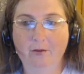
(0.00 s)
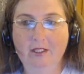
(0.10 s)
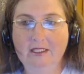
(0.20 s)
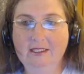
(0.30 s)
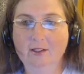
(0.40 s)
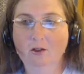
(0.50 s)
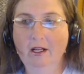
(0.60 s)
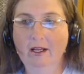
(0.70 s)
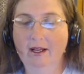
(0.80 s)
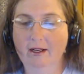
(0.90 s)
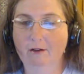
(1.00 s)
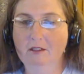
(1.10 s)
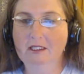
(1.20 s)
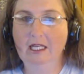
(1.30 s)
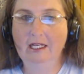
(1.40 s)
you've considered it and
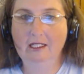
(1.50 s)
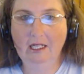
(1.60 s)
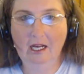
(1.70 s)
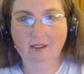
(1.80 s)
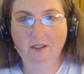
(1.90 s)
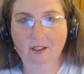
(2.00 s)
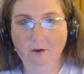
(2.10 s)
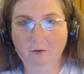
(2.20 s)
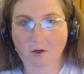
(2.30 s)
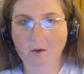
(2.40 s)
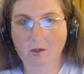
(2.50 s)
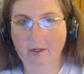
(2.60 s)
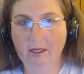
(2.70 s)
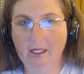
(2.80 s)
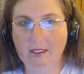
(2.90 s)
you've decided not to go forward
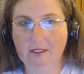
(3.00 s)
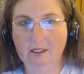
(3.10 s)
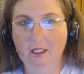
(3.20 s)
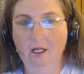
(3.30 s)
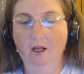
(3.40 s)
with it,